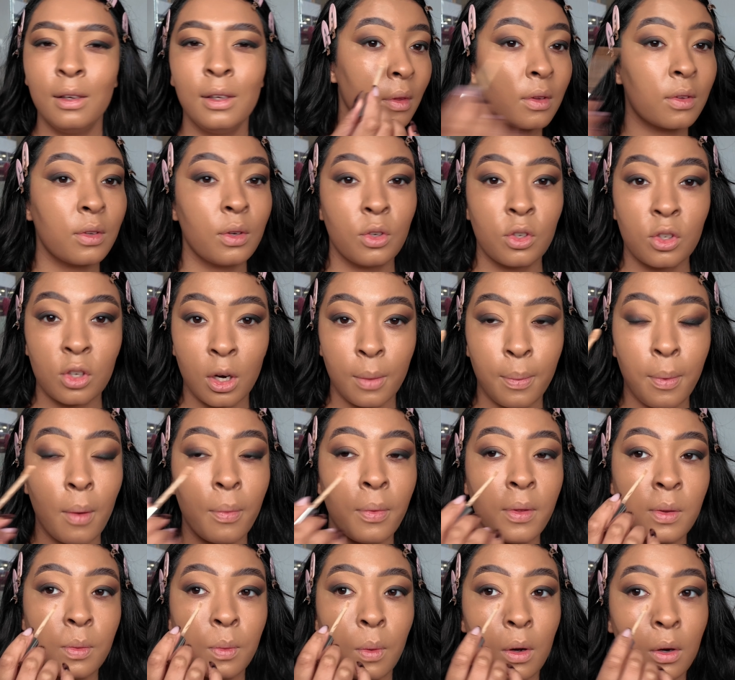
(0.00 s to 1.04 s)
So I'm just going to pop
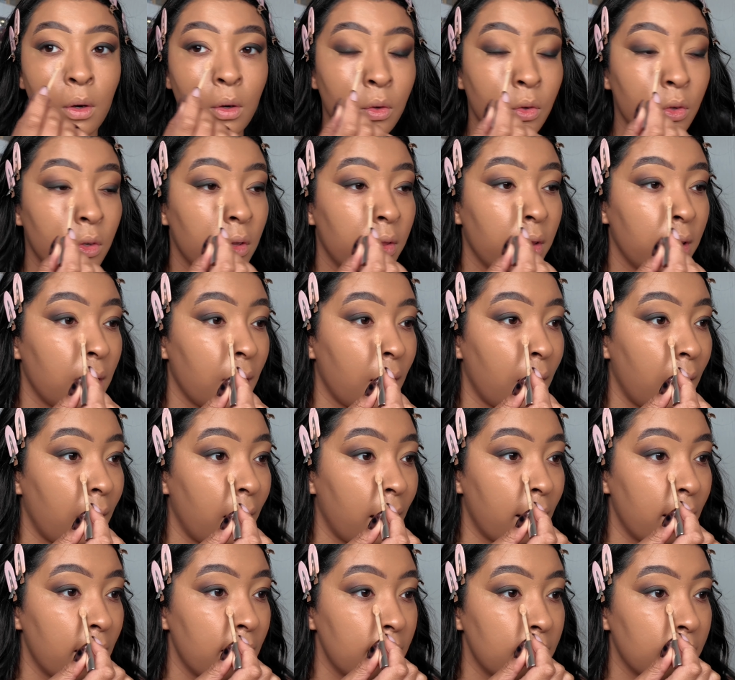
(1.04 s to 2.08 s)
this one under the
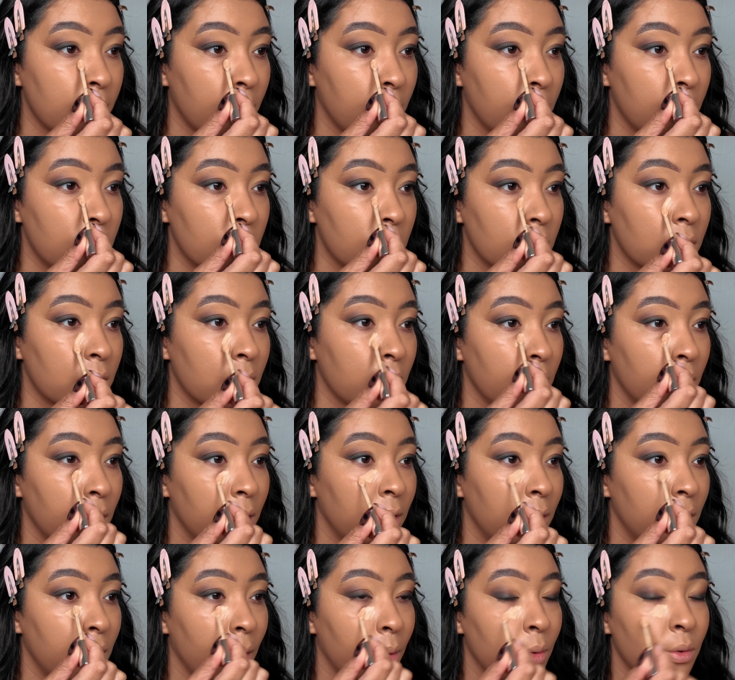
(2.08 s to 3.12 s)
eyes, and it's just going to,
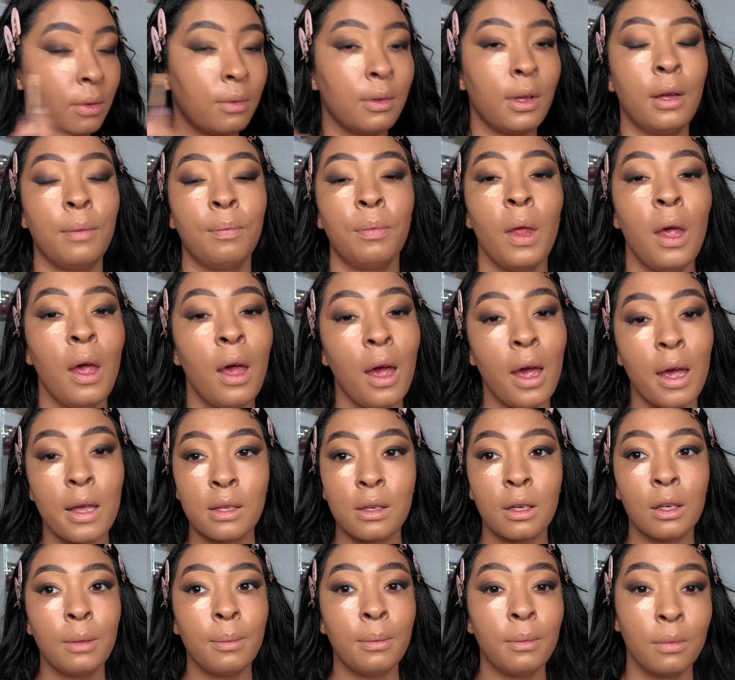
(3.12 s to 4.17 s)
you know, it's
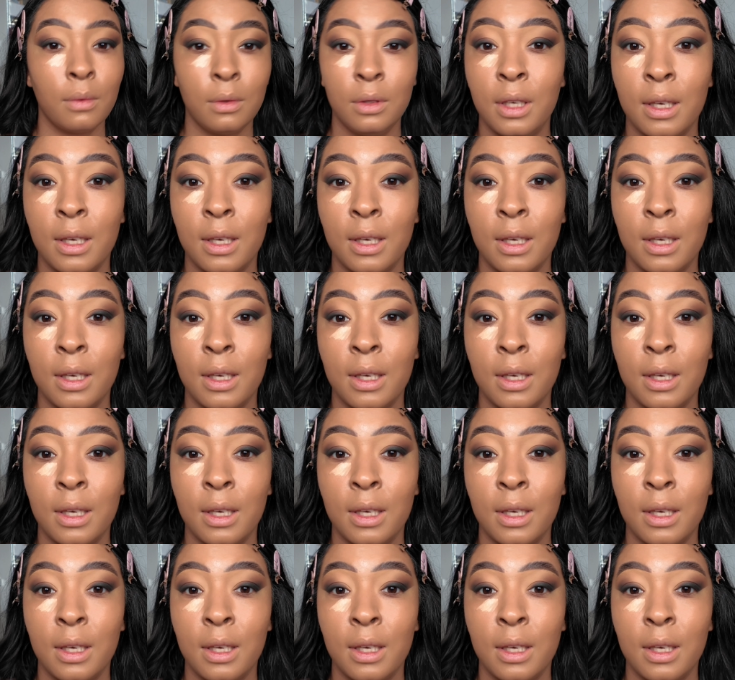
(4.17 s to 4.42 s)
going to, you